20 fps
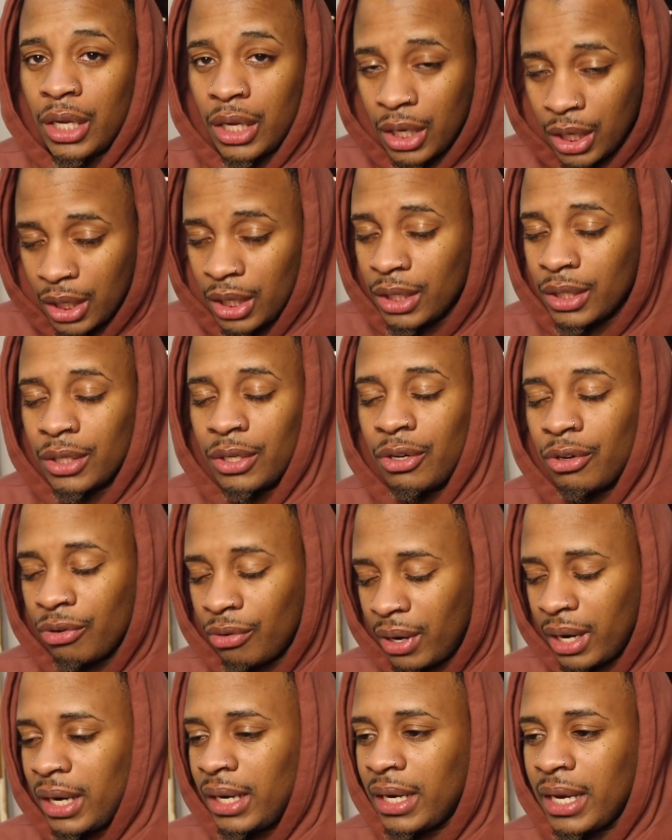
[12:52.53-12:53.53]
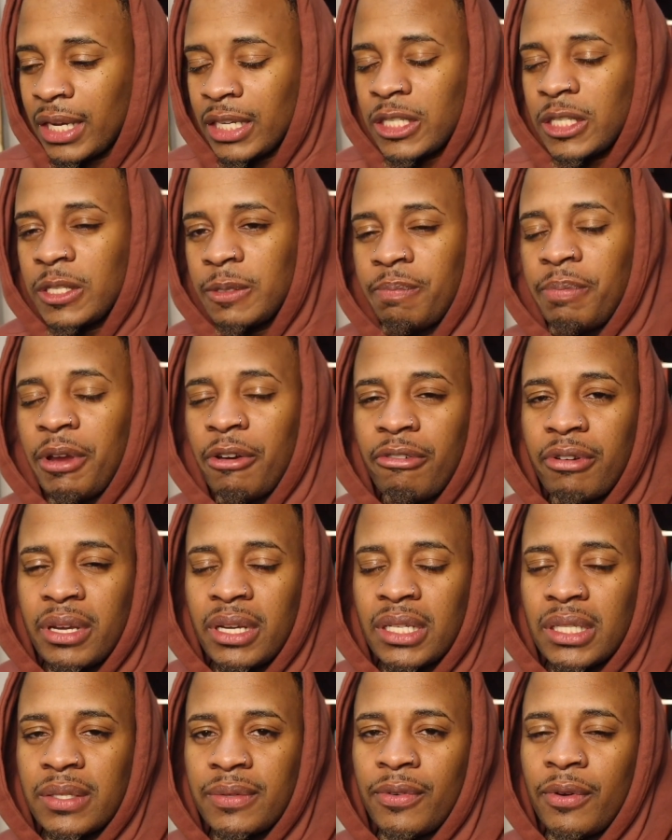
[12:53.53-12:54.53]
great
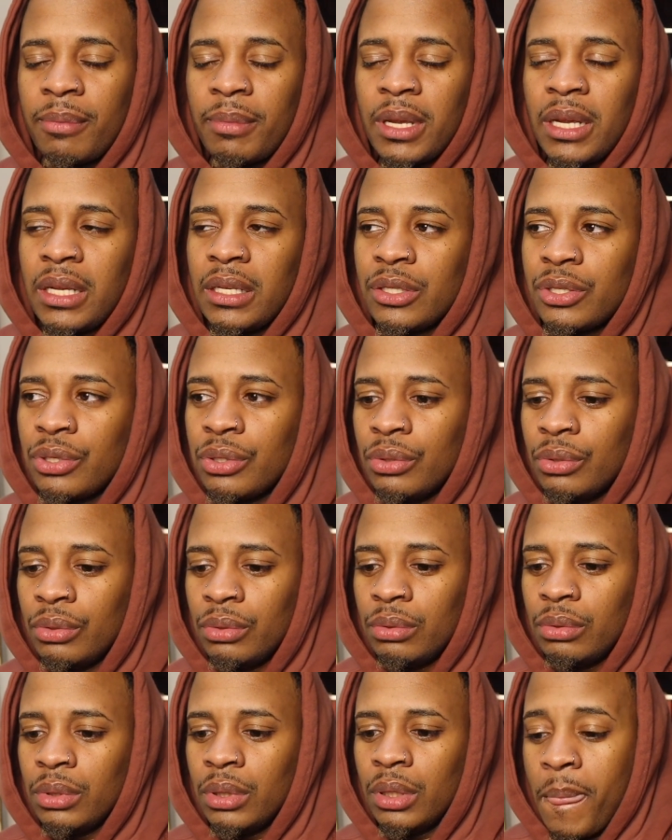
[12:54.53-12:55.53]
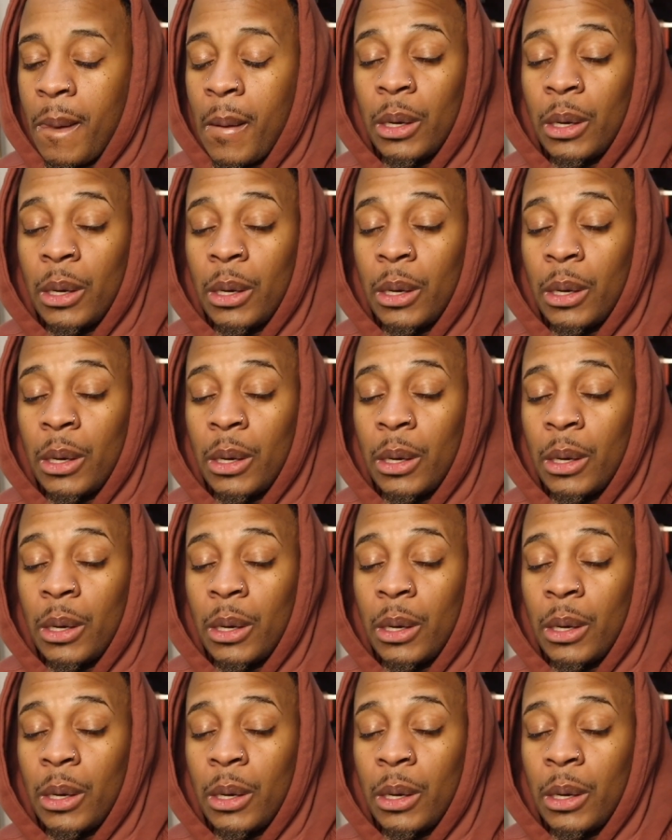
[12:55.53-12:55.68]
experience for me to